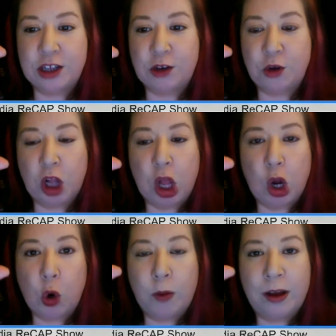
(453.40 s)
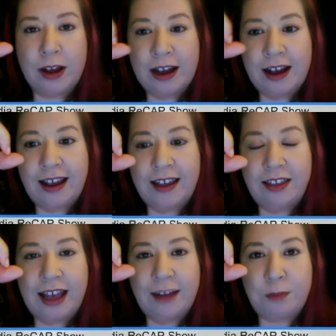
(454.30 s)
little globe
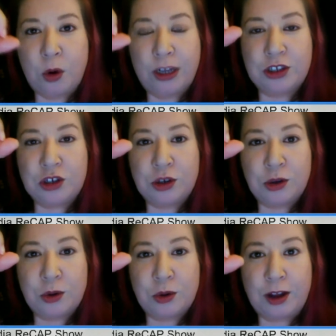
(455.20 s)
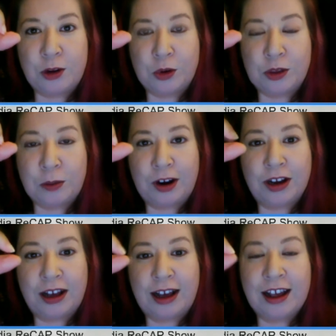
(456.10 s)
that points to North
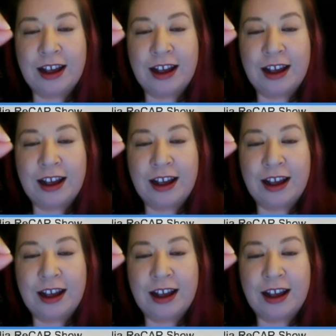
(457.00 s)
America.